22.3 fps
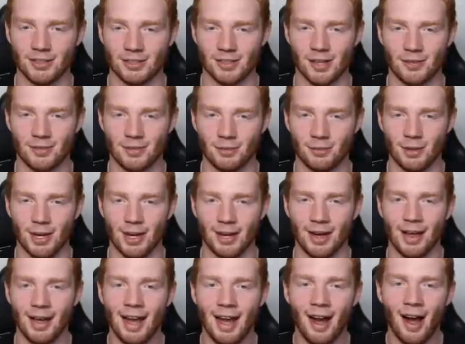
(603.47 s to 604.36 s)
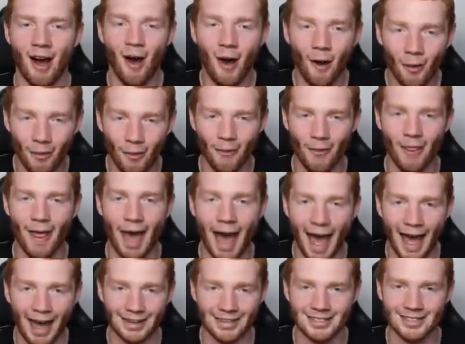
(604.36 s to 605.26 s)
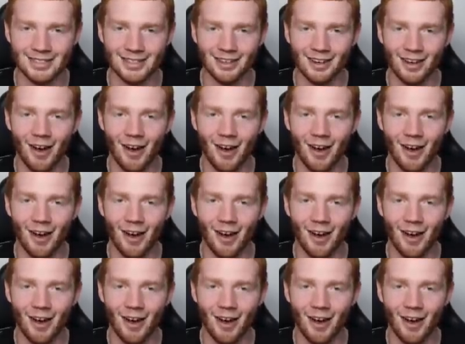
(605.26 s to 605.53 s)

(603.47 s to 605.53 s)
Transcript: deserve to win on that.